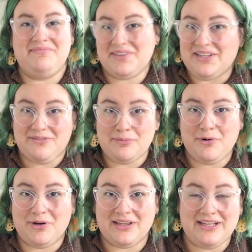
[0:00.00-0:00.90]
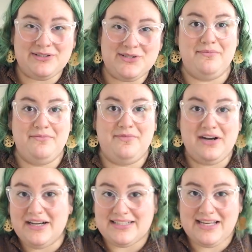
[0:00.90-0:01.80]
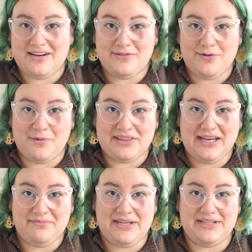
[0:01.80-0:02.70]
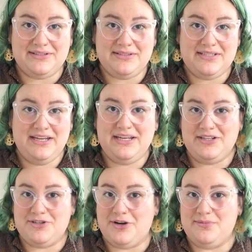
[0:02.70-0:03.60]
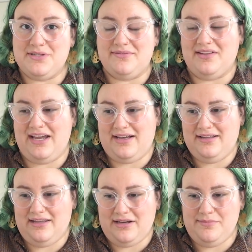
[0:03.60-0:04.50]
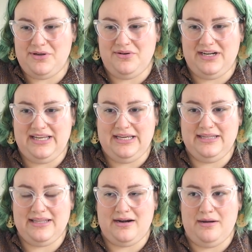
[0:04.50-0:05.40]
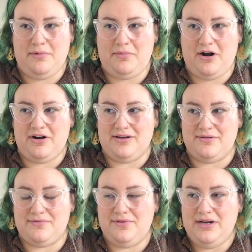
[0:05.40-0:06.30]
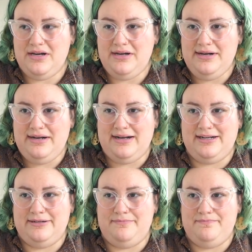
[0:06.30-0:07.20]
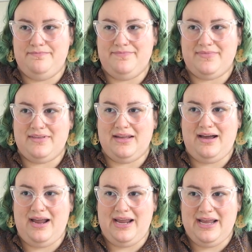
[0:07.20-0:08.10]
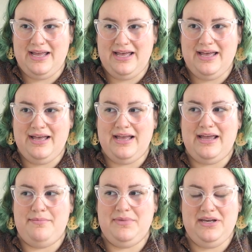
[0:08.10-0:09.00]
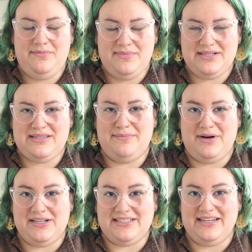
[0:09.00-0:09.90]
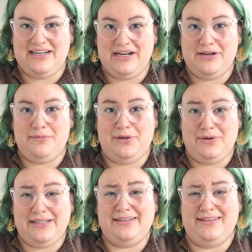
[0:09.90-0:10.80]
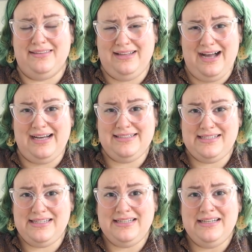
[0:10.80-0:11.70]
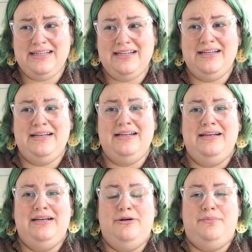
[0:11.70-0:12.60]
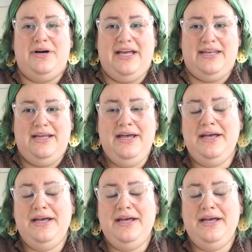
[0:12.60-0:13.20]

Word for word: live in Portland. I'm very excited for what that means in terms of like the community that I am a part of. I am gonna miss the Boston knitting community a lot, but